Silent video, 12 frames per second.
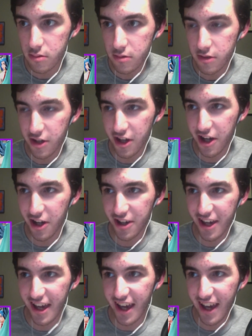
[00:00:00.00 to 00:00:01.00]
Oh,
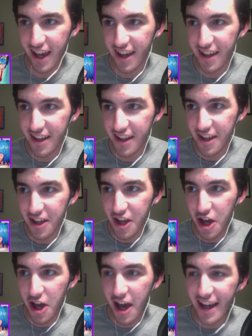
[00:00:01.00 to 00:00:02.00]
yeah.
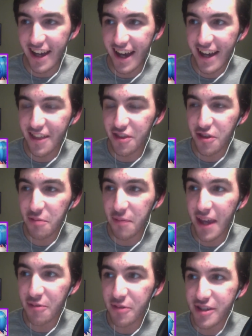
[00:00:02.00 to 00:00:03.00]
The
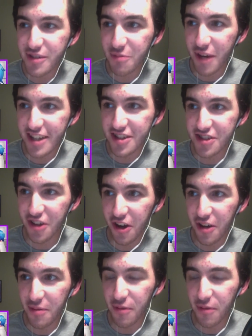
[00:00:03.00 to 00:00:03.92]
main reason why I saw her